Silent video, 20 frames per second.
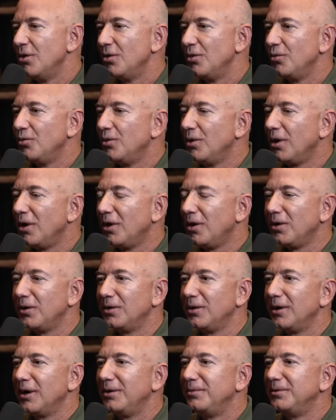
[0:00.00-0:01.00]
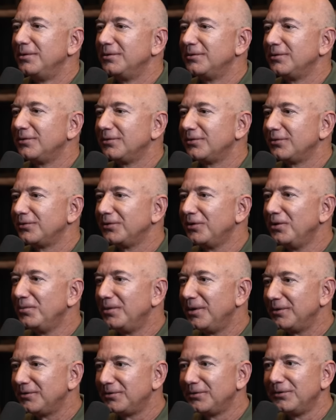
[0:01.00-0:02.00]
Well, I mean, there's so
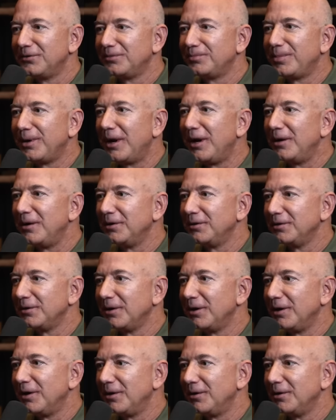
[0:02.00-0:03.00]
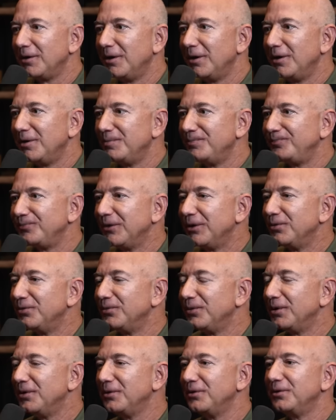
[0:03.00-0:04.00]
much inspiring there. You know,
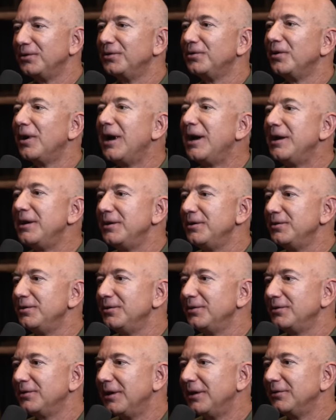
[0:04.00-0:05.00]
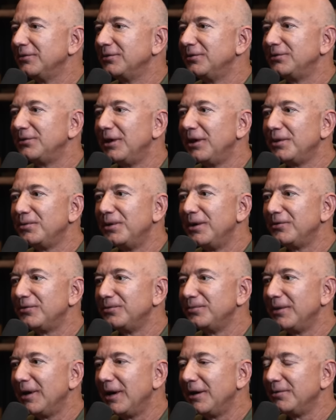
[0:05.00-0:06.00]
one of the great things to take away
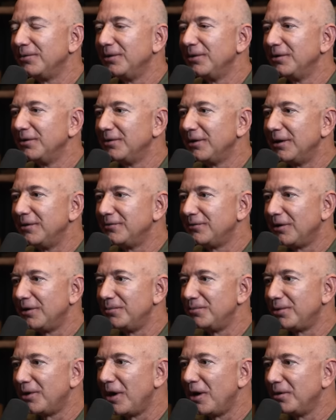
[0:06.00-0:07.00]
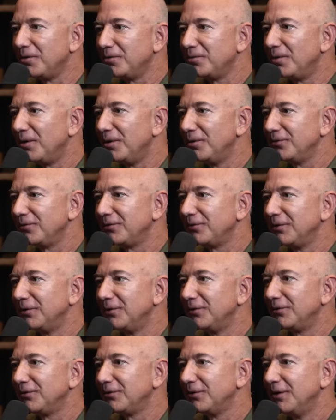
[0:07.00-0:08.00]
from that, one of the great von Braun quotes
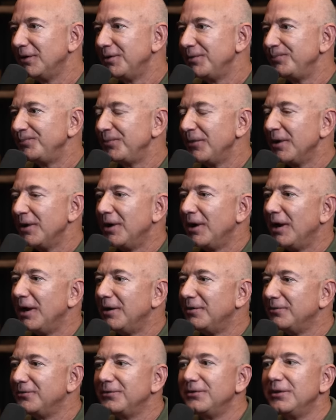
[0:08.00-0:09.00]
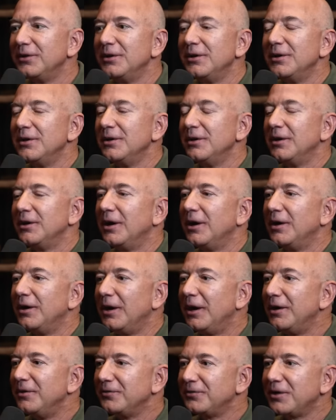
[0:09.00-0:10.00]
is, I have
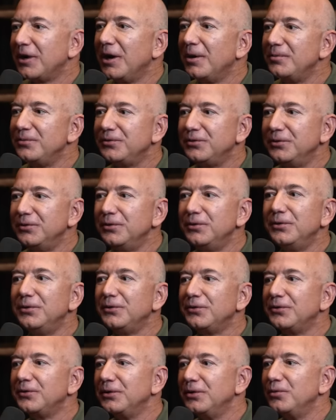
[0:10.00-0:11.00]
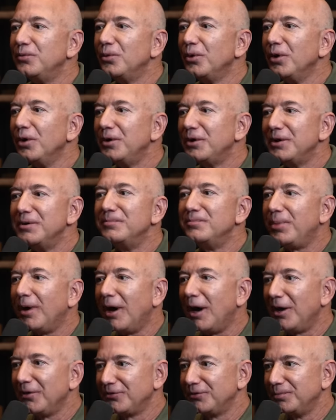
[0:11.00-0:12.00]
I have come to use the word
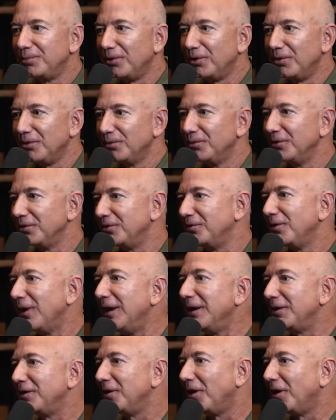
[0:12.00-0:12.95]
impossible with great